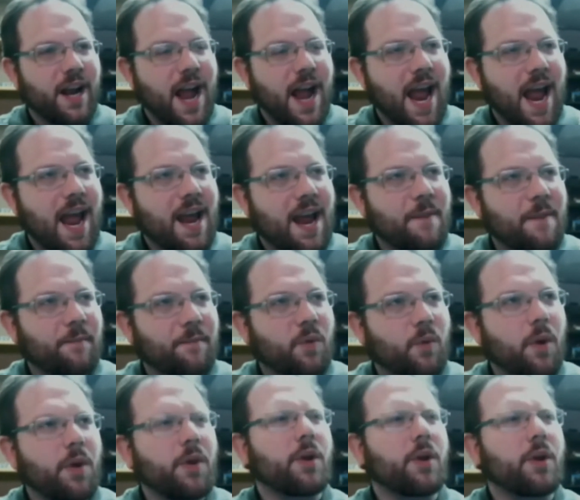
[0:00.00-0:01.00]
and
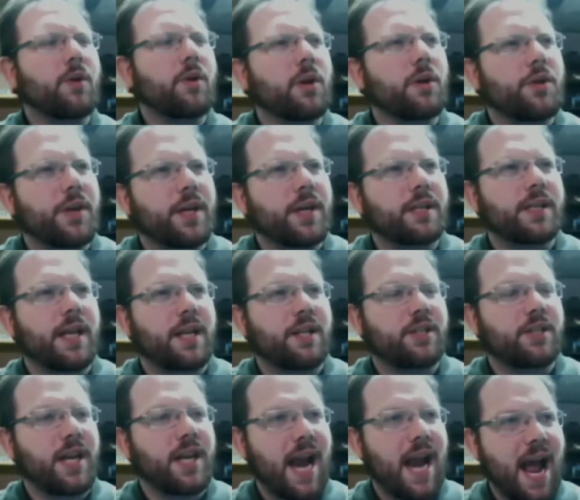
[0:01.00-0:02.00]
one of the cool things that
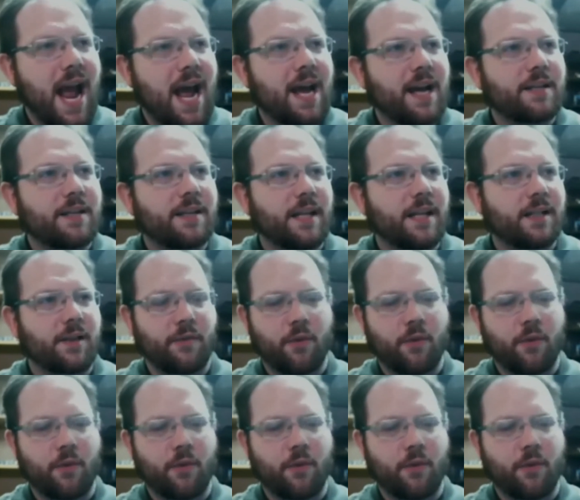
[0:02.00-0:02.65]
she has is,